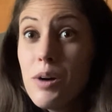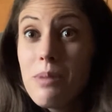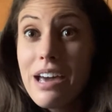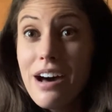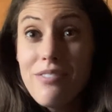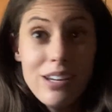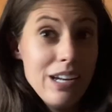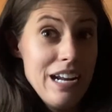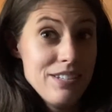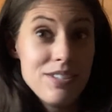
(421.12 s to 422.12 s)
my oven and
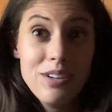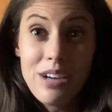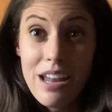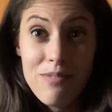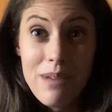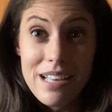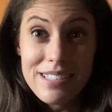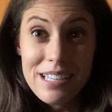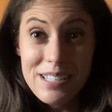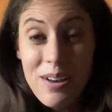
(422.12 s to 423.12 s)
I still kind of mess
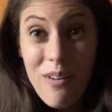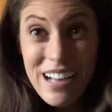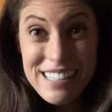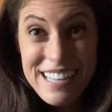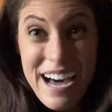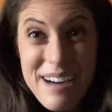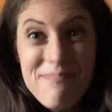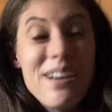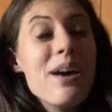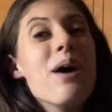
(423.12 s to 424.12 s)
these ones up,
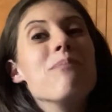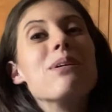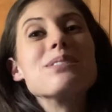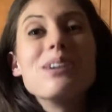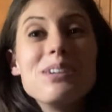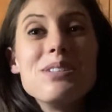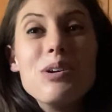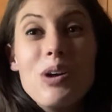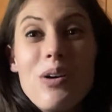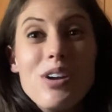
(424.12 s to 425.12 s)
but as long as you
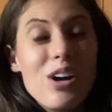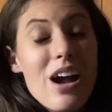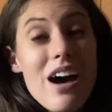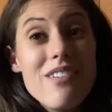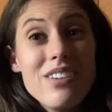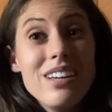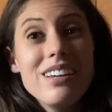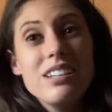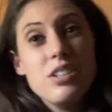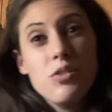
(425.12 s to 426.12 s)
know your oven
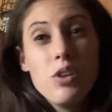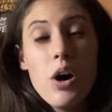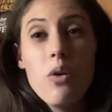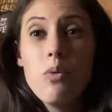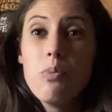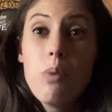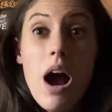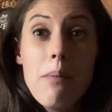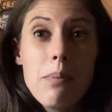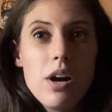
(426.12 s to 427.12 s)
and you know
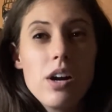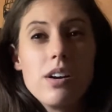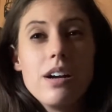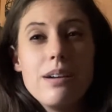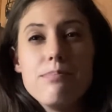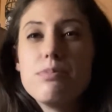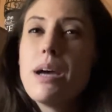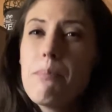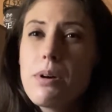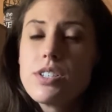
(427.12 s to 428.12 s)
proper
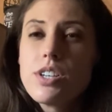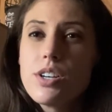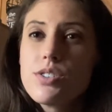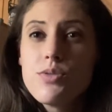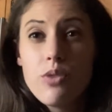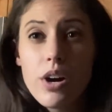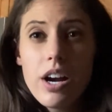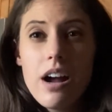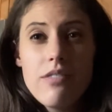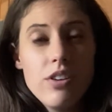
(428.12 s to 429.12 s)
temperatures for your
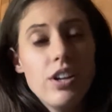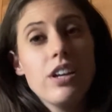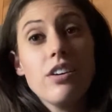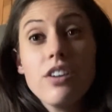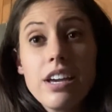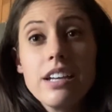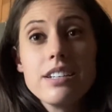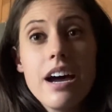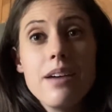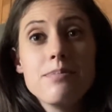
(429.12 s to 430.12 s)
oven and cooking
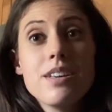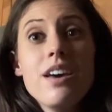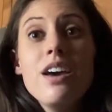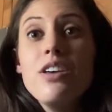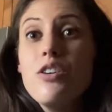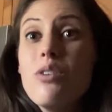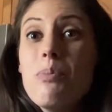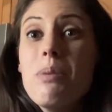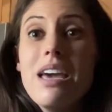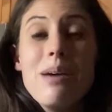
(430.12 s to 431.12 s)
times, you will
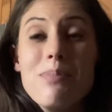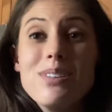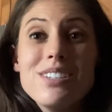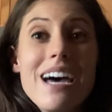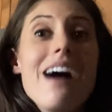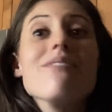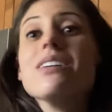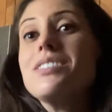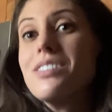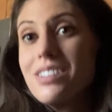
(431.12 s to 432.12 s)
be able to have
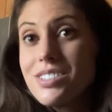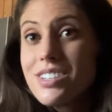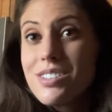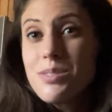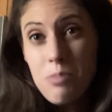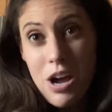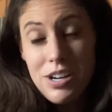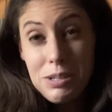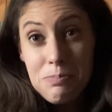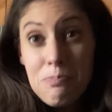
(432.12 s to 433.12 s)
a delicious
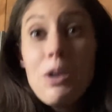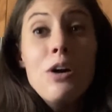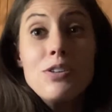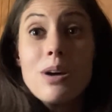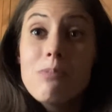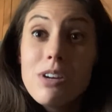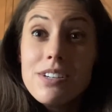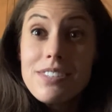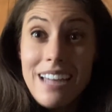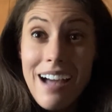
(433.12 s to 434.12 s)
product. So I'm going to
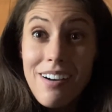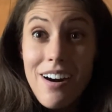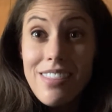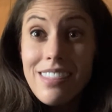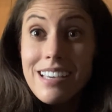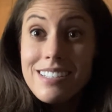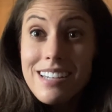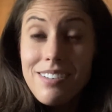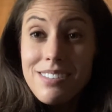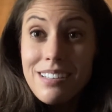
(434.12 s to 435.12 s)
snack on these
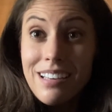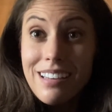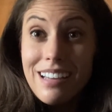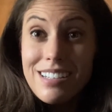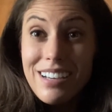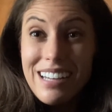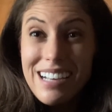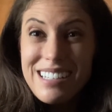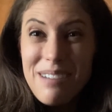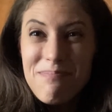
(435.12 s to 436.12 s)
now. Until
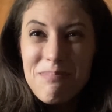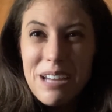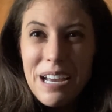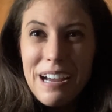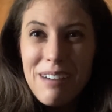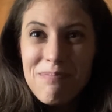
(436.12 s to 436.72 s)
next time, take care.